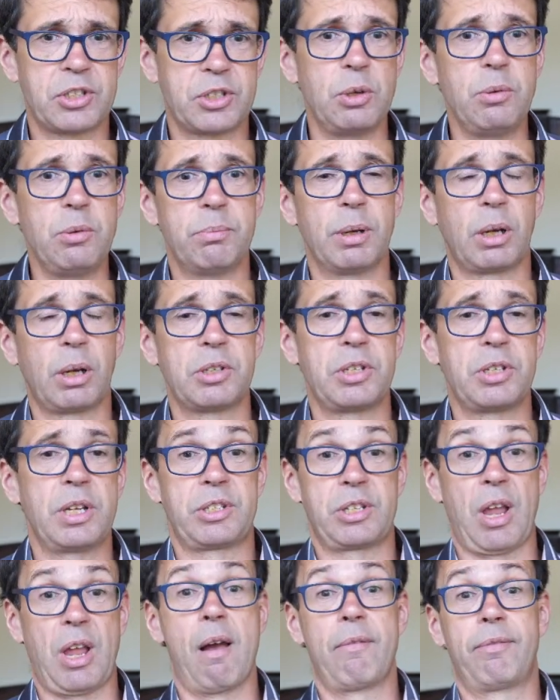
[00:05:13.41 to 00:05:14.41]
suit because
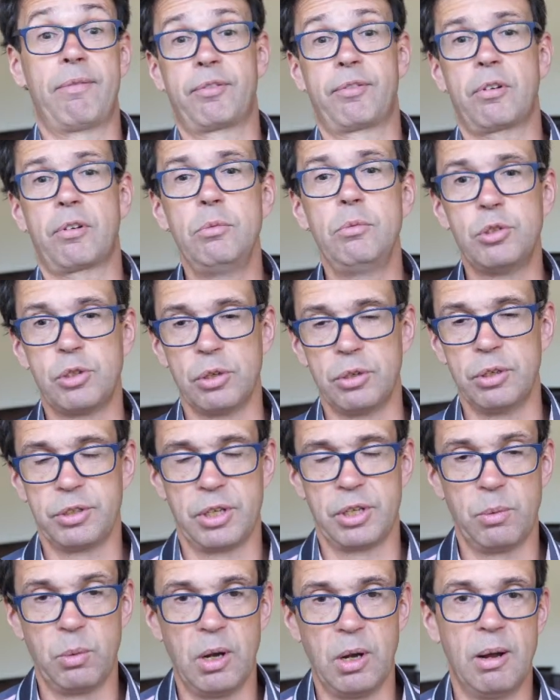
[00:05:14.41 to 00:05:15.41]
it's frozen,
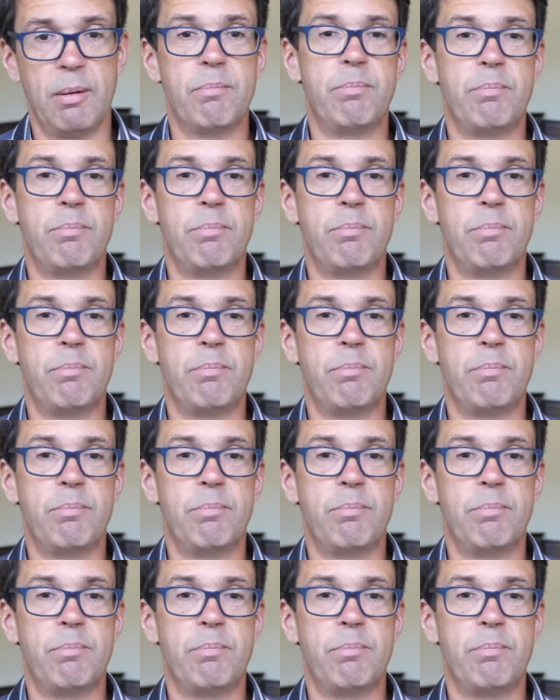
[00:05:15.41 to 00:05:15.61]
as it were.